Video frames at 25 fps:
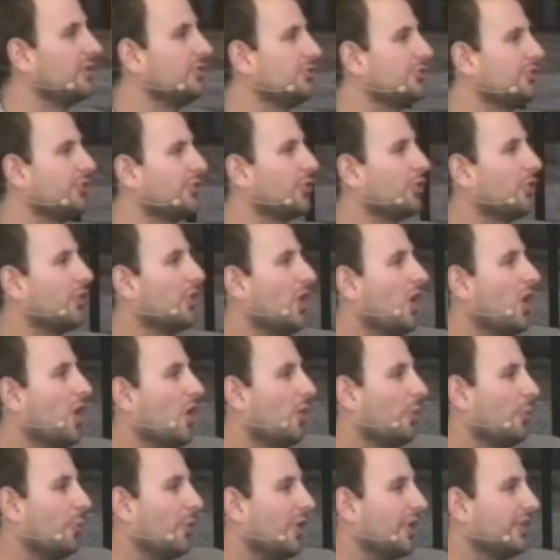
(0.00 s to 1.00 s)
sure
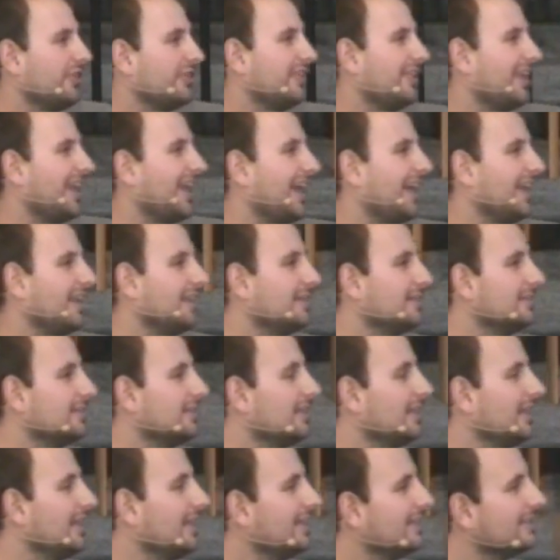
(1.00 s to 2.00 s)
what that
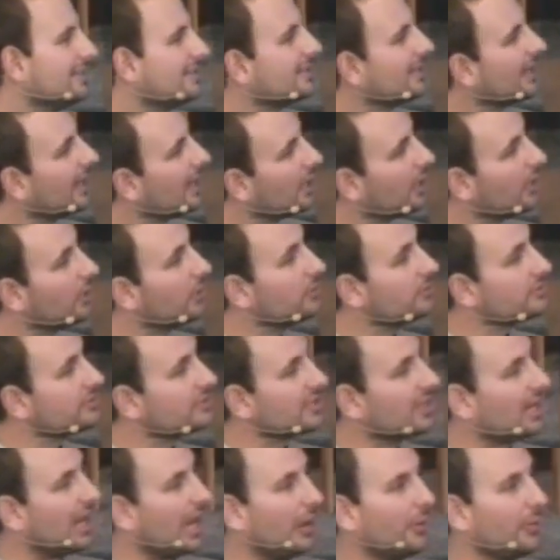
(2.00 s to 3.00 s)
entails,
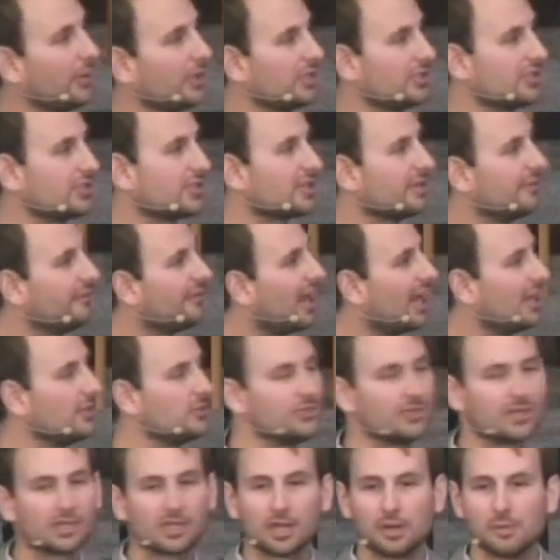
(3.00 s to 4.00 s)
then I want to just invite
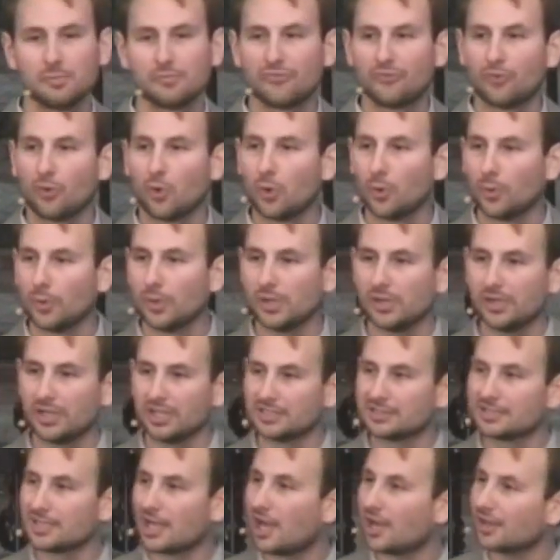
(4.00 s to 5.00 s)
you to come forward
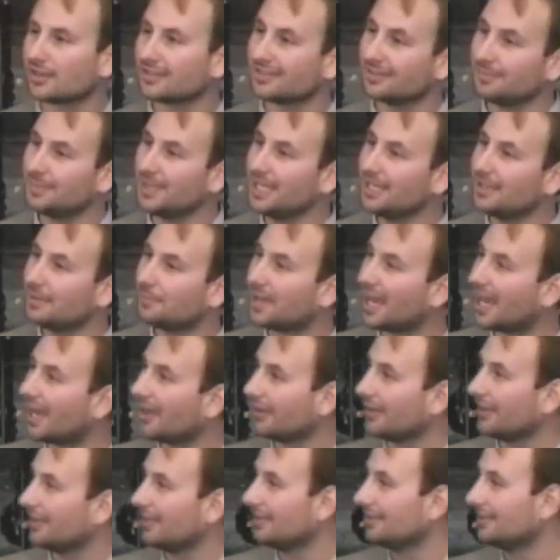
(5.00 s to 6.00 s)
and talk to me
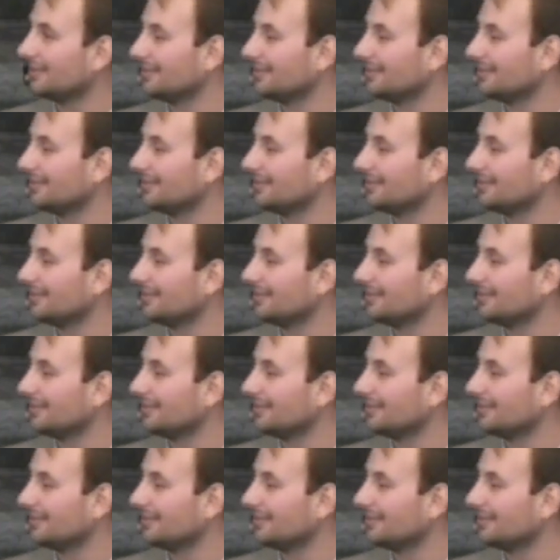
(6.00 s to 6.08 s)
about it.